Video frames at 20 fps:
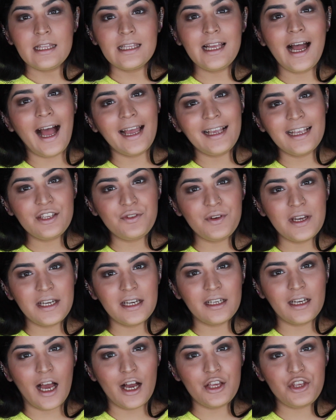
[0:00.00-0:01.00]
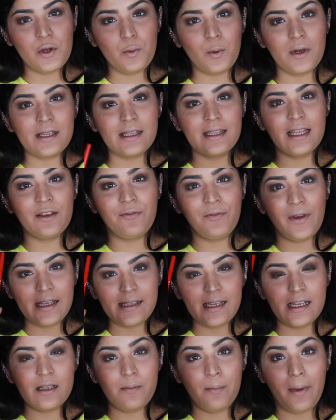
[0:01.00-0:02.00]
The highest rated kajal was the
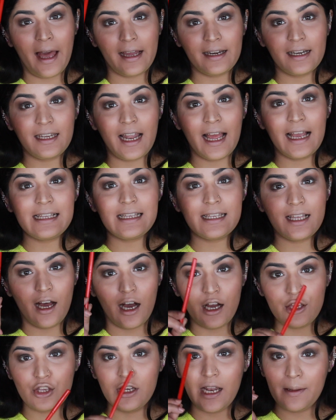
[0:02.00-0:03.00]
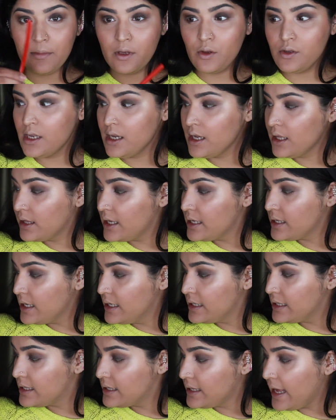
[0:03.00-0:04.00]
Faces Magnetized Kajal. I'm using this
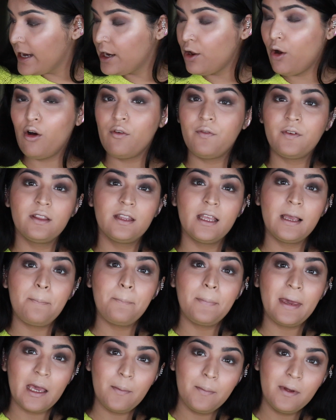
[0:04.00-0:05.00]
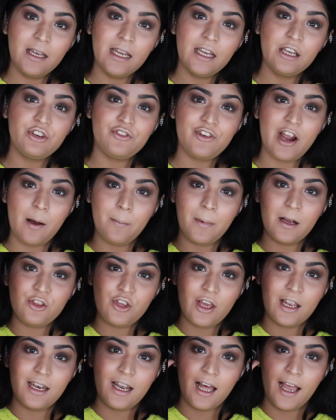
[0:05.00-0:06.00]
instead of the Maybelline Drama
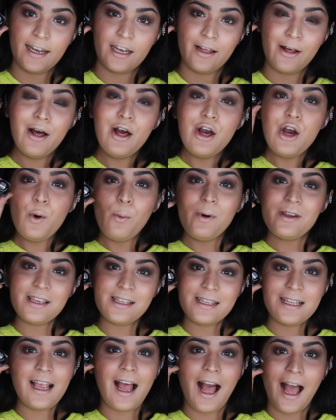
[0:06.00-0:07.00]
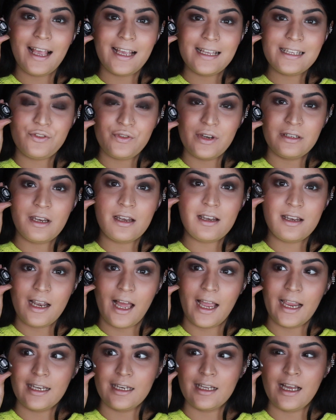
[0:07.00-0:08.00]
Gel Liner, which is the highest rated
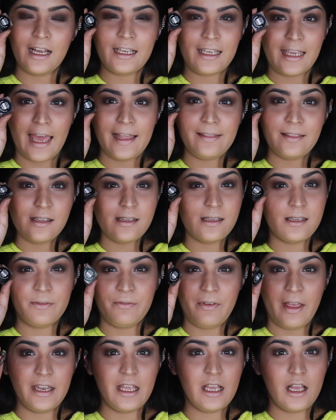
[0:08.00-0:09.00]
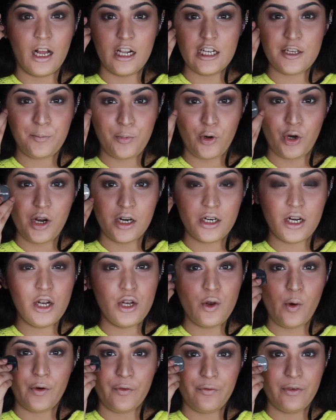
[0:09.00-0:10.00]
liner. Again, this is a very cult product. A
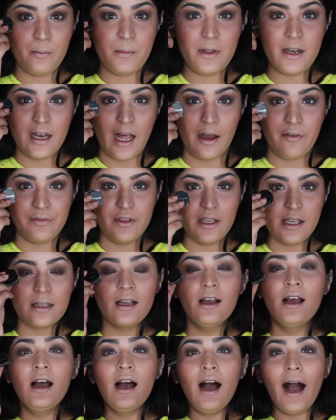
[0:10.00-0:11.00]
lot of women love this.